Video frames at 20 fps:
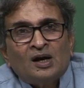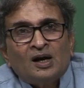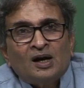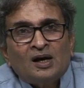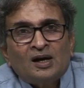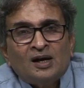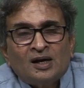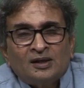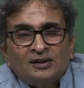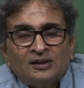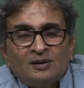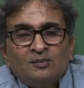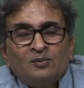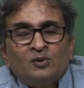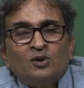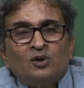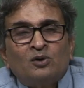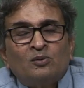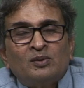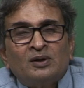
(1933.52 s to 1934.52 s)
another
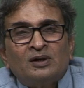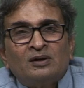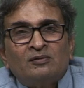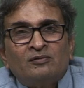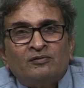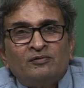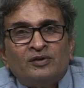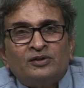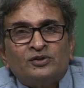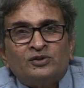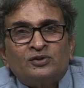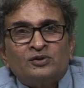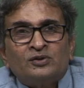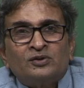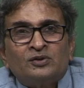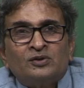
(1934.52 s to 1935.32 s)
monomer which